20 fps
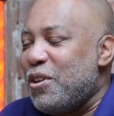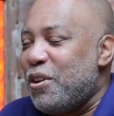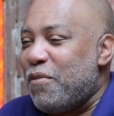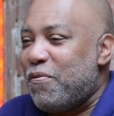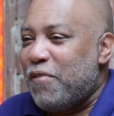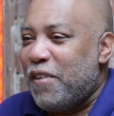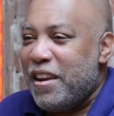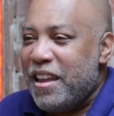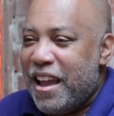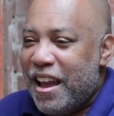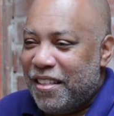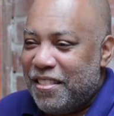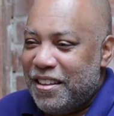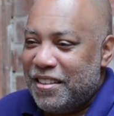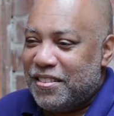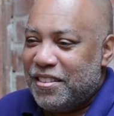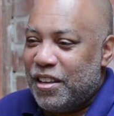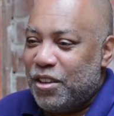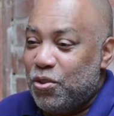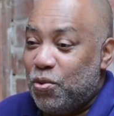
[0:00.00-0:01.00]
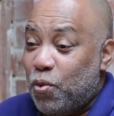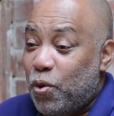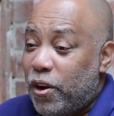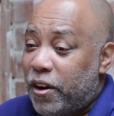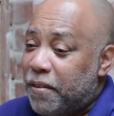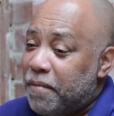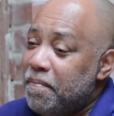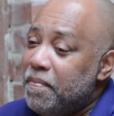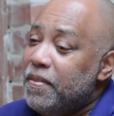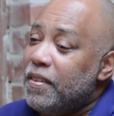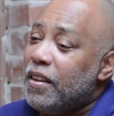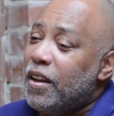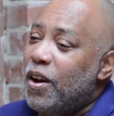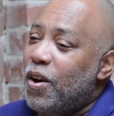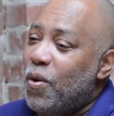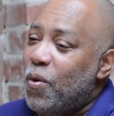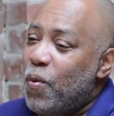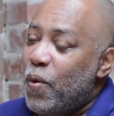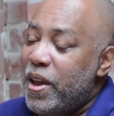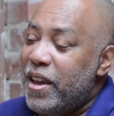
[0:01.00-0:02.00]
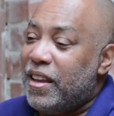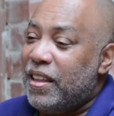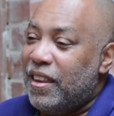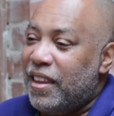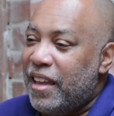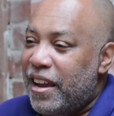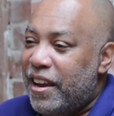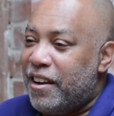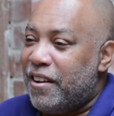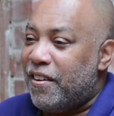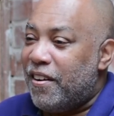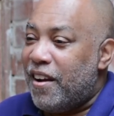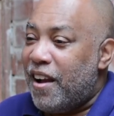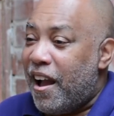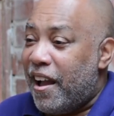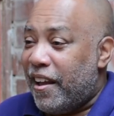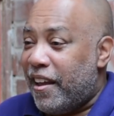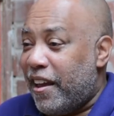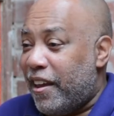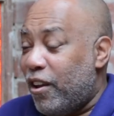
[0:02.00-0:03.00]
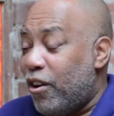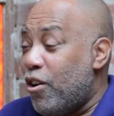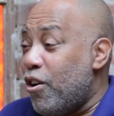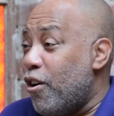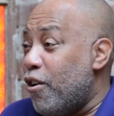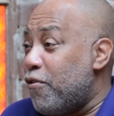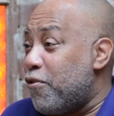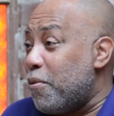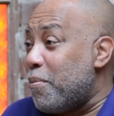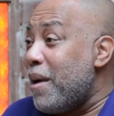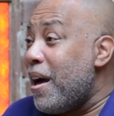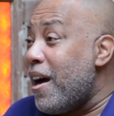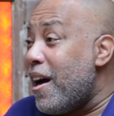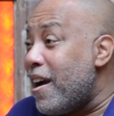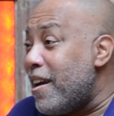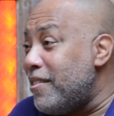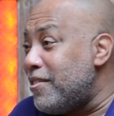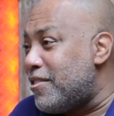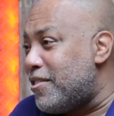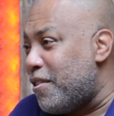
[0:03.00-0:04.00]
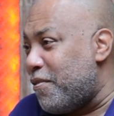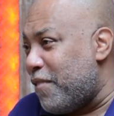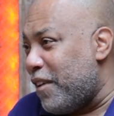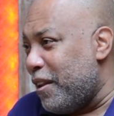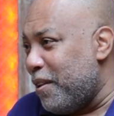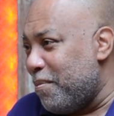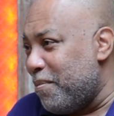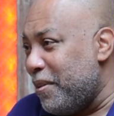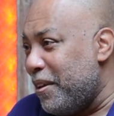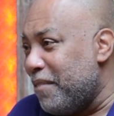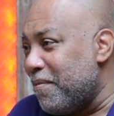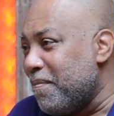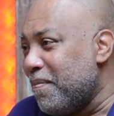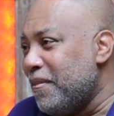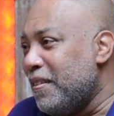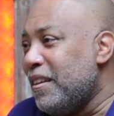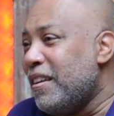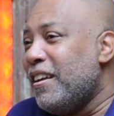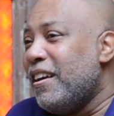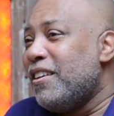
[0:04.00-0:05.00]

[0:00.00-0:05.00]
know, it's sort of funny how these things work. A week later, I got a call from Hines Development.